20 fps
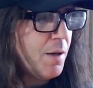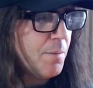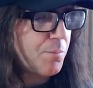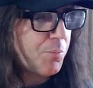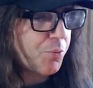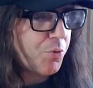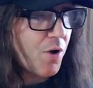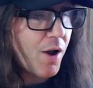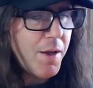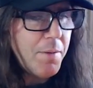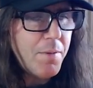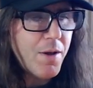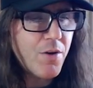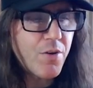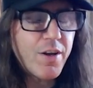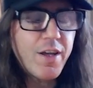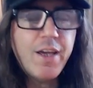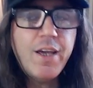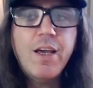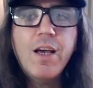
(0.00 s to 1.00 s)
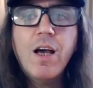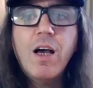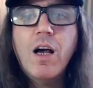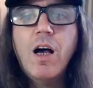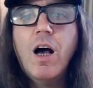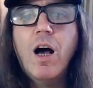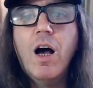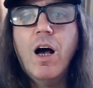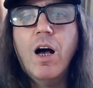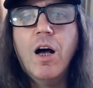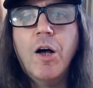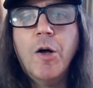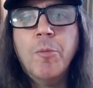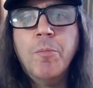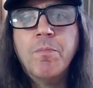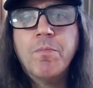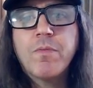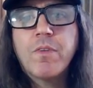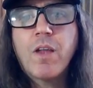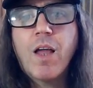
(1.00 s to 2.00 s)
primary
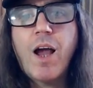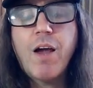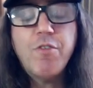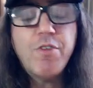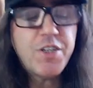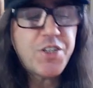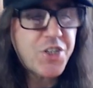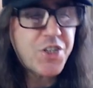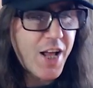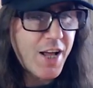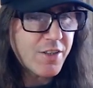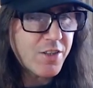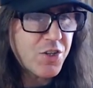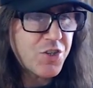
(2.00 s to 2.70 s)
um, I reached out to